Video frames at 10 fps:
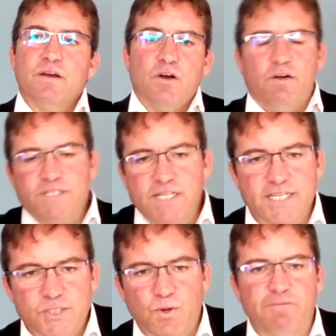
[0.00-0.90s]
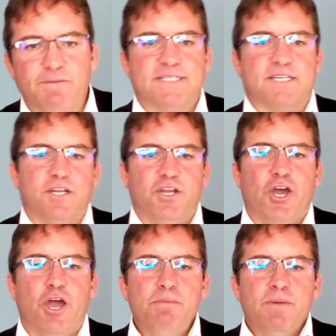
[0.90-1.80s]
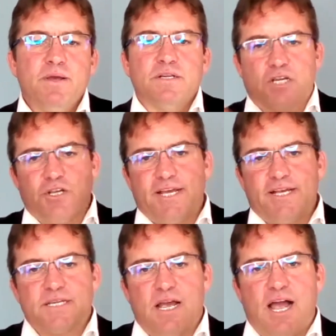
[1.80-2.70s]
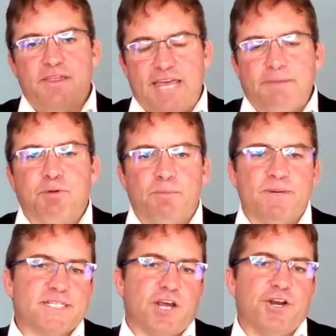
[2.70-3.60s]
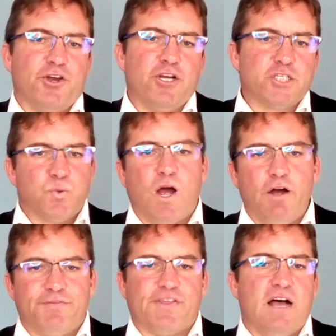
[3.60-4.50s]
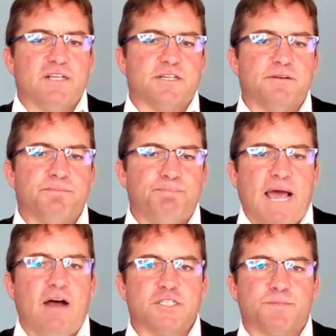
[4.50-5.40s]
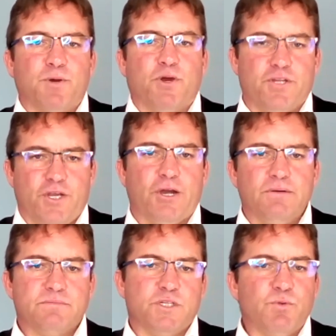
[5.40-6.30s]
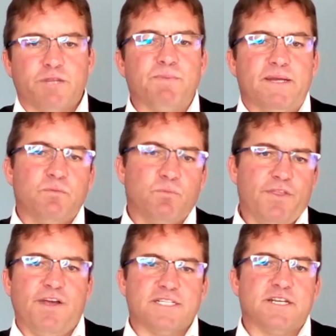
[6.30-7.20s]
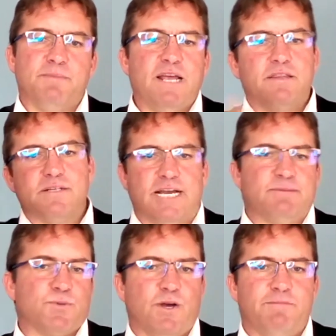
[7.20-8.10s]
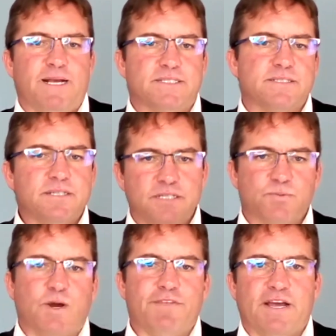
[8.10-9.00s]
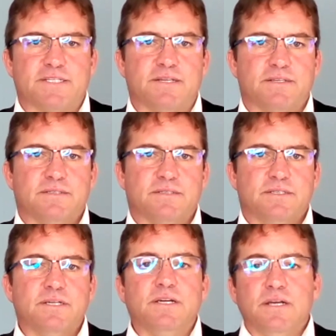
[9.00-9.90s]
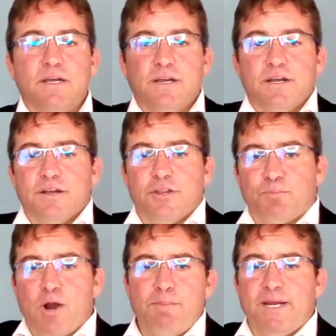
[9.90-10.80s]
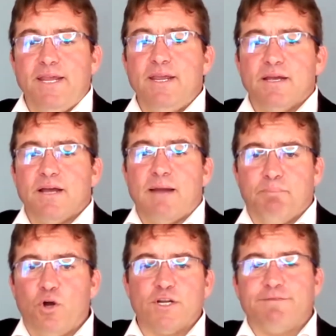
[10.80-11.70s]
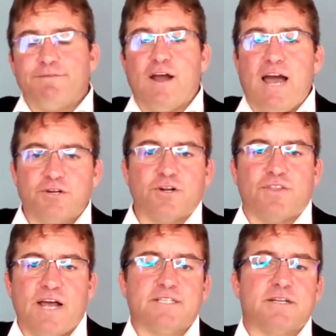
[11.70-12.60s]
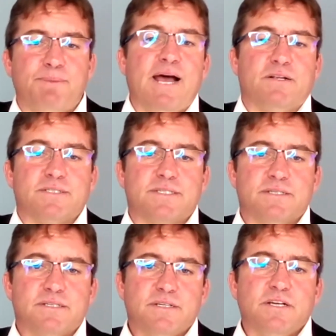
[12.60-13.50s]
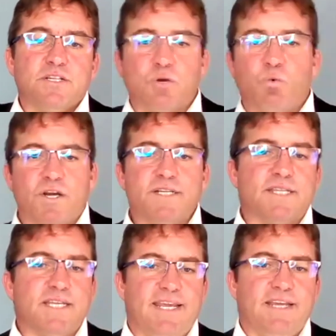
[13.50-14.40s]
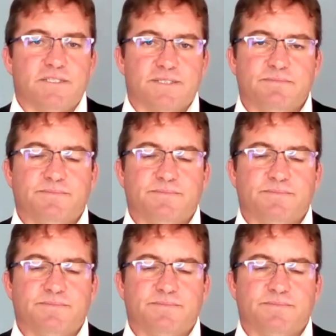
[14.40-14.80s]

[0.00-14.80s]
Obviously, there's 12 months in a year. So there's that property is going to earn £12,000 per year. You with me? 1,000 a month times 12 months, 12,000. The property, I bought it for £100,000. So what is the yield?